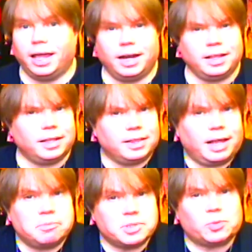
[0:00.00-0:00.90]
And I thought
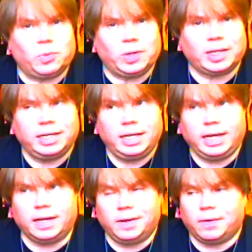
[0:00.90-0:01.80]
that was really
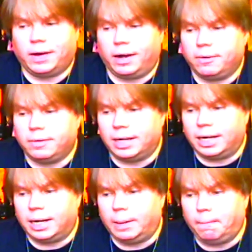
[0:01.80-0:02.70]
neat, you know.
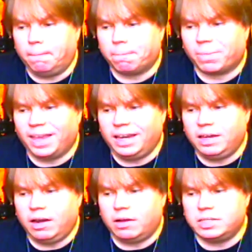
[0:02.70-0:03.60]
And,
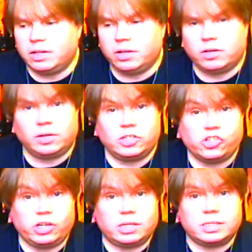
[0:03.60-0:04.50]
you know, so the
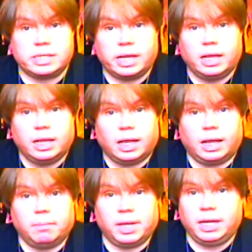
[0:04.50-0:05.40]
Christians,
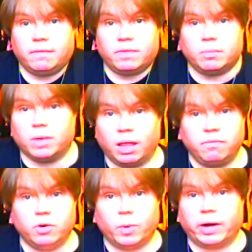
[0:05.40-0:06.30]
many of them
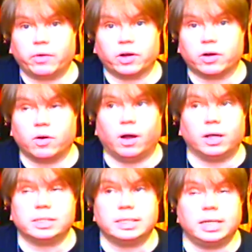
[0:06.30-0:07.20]
love to wear their
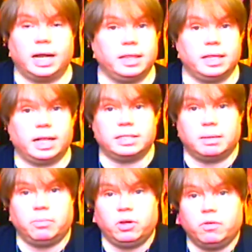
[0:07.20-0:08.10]
crosses. I think that's
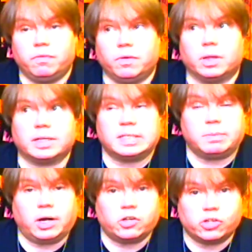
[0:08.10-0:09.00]
a beautiful
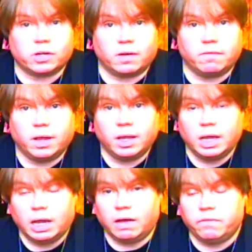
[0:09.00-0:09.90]
expression
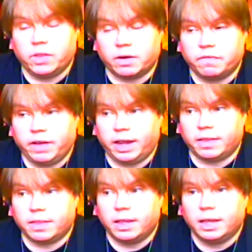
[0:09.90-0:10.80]
of their faith.